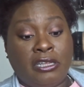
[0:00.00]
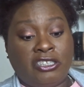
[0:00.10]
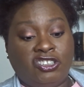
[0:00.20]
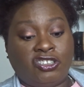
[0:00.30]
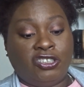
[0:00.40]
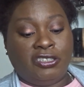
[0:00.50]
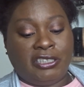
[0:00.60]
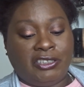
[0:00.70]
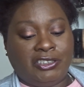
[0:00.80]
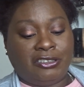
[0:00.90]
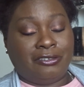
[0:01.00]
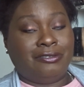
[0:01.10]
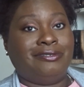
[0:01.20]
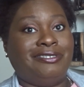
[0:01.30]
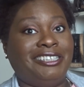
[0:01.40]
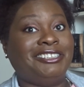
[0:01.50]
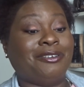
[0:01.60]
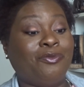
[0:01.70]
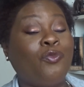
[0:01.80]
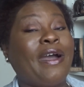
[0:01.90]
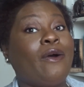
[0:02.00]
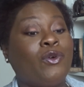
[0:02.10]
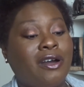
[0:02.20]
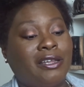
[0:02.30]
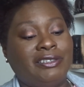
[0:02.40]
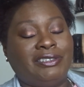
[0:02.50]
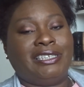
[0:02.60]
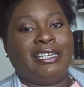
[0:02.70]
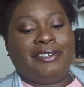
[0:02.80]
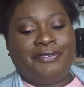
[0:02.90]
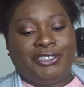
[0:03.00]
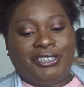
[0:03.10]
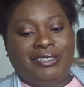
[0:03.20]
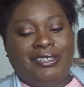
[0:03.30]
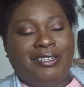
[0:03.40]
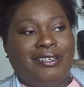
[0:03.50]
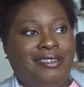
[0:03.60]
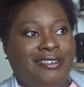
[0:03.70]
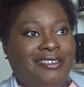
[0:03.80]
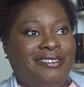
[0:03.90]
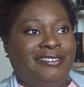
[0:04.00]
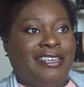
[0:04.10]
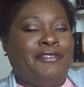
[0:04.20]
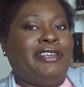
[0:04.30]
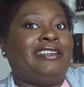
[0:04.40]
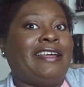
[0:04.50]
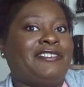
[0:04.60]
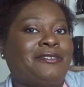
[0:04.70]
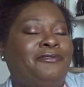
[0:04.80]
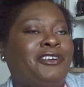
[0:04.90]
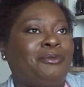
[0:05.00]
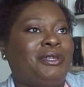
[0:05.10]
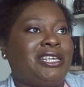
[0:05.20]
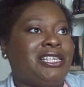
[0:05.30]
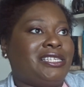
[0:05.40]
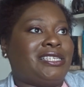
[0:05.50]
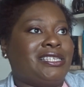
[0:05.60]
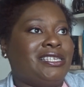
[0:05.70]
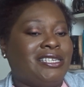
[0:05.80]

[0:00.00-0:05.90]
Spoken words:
let's show you this. So there's some wow colours in here for you. Definitely can have some fun with this.